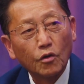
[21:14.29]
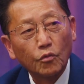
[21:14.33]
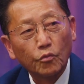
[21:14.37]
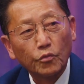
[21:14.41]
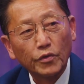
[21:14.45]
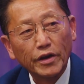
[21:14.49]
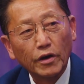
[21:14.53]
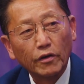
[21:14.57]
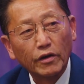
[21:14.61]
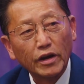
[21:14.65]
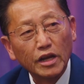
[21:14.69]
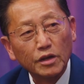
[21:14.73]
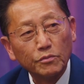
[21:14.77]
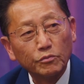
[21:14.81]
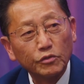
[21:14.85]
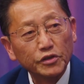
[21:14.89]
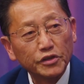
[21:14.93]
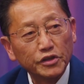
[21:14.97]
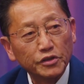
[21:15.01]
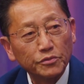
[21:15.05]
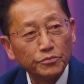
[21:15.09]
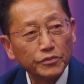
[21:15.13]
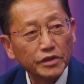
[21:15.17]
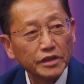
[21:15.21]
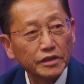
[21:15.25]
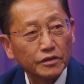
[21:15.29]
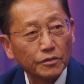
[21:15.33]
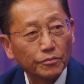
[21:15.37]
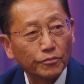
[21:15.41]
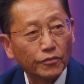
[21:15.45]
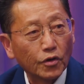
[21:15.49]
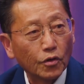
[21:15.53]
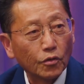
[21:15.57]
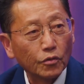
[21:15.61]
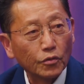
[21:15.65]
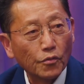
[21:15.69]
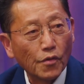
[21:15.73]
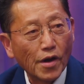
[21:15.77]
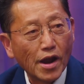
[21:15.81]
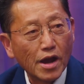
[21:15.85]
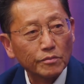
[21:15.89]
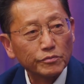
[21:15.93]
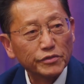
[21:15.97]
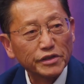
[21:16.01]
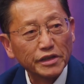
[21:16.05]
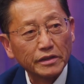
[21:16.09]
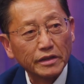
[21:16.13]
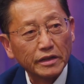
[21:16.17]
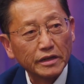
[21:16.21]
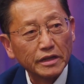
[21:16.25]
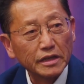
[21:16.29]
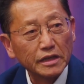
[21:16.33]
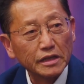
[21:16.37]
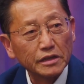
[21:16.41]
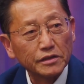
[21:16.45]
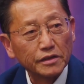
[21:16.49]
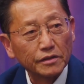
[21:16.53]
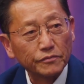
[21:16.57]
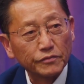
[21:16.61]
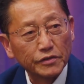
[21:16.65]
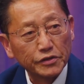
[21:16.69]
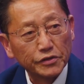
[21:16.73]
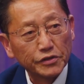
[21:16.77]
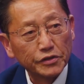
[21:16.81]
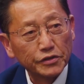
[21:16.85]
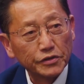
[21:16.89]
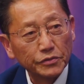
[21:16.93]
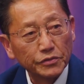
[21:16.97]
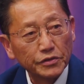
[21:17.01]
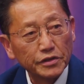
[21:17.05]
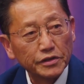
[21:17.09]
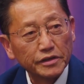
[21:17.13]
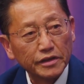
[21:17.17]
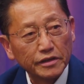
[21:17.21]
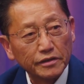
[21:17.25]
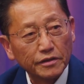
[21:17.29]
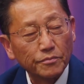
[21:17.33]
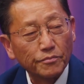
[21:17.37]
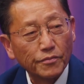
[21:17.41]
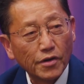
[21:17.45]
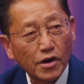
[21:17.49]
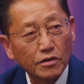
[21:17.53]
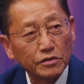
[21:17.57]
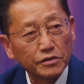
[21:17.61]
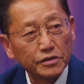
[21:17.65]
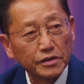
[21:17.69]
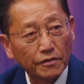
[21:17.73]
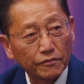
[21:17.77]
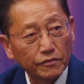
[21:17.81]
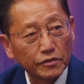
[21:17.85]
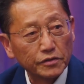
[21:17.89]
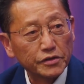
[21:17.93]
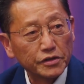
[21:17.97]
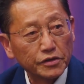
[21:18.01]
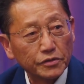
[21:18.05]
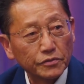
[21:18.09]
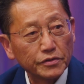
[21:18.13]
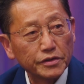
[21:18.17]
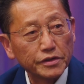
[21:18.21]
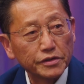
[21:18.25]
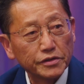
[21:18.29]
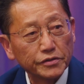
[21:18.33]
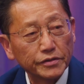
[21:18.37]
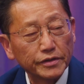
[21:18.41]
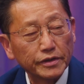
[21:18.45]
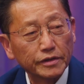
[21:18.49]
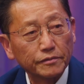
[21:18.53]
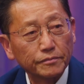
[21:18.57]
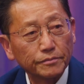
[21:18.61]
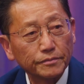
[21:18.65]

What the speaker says: we are able to meet the programs and the needs of the students and the parents of our school district.